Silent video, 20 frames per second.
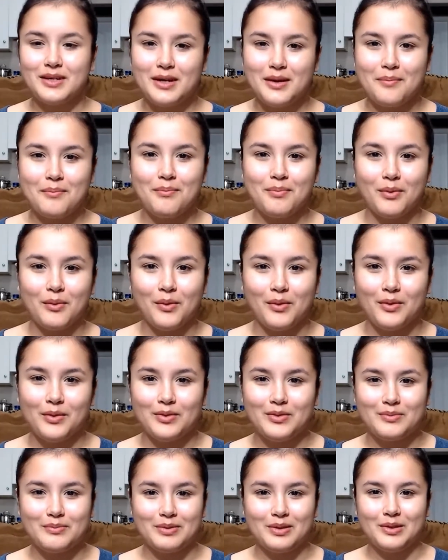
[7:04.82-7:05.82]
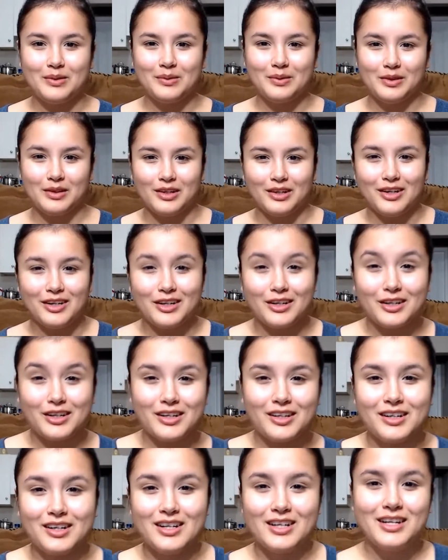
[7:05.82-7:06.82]
a bold blue look,
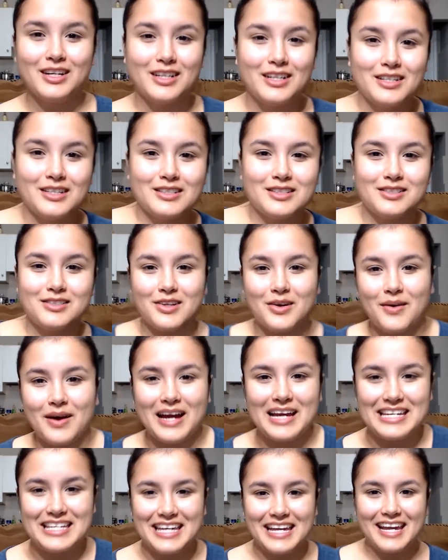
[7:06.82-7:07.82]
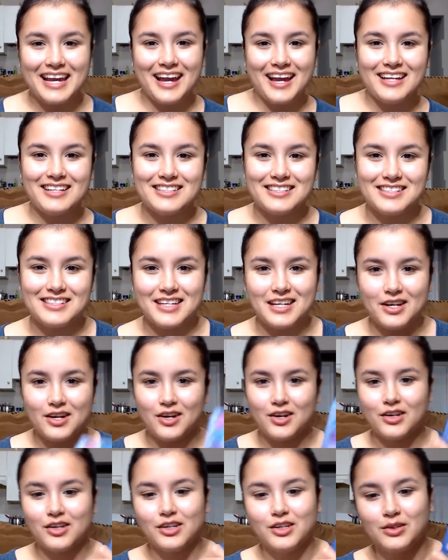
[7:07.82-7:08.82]
so I can't see her
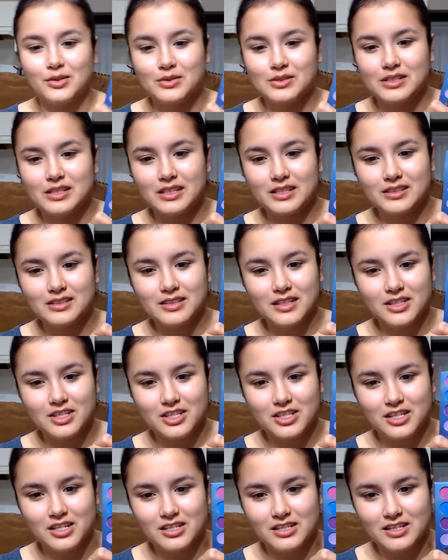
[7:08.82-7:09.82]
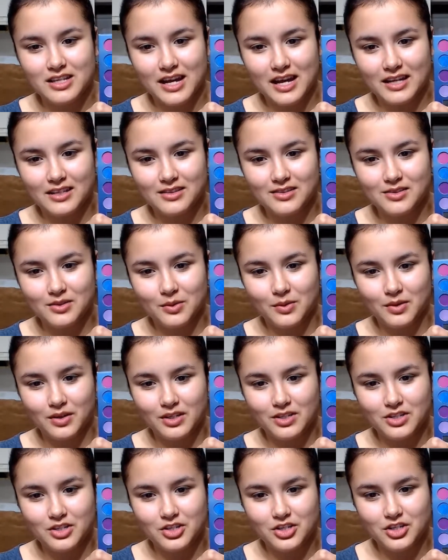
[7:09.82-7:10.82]
using such an intense
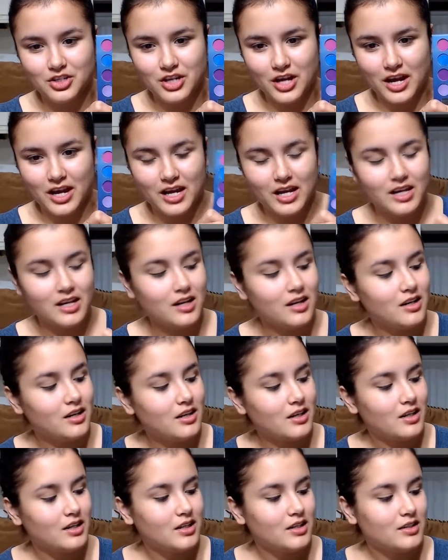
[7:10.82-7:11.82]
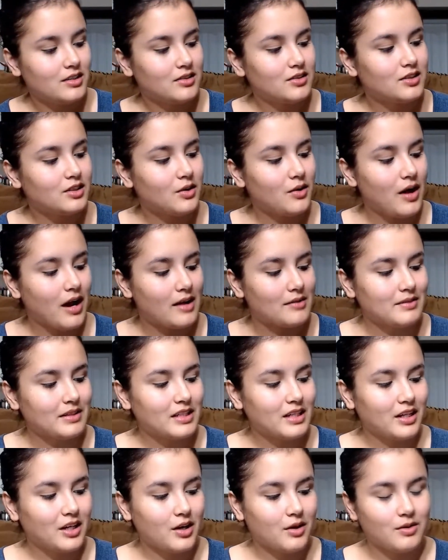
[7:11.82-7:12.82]
orange shade. So I'm gonna
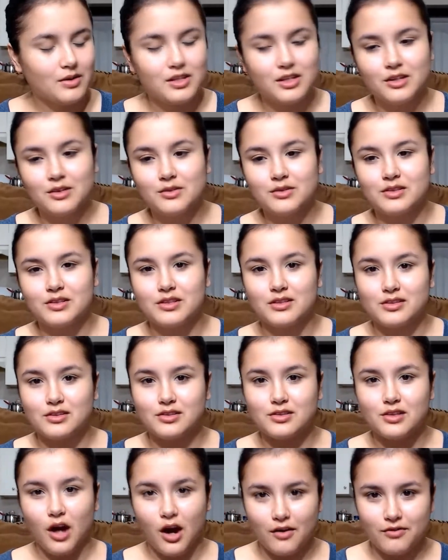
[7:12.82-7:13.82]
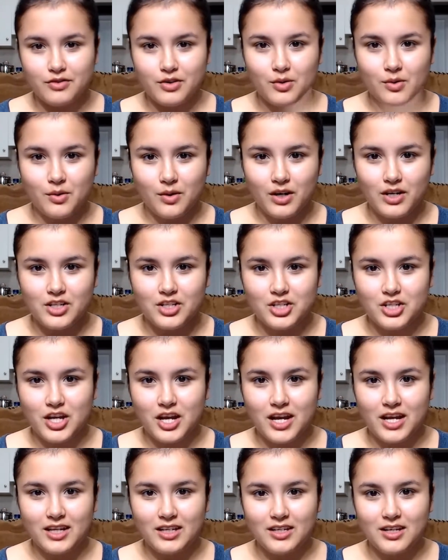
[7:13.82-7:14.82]
go and use the softer orange
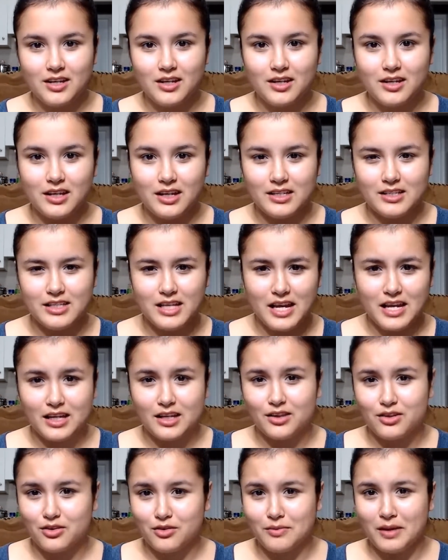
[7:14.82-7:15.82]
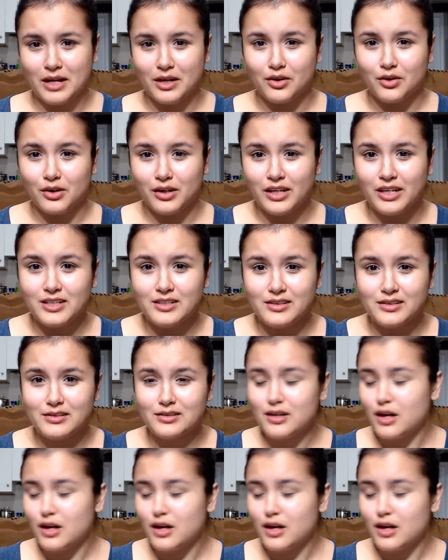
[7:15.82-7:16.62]
shade and take it through my crease.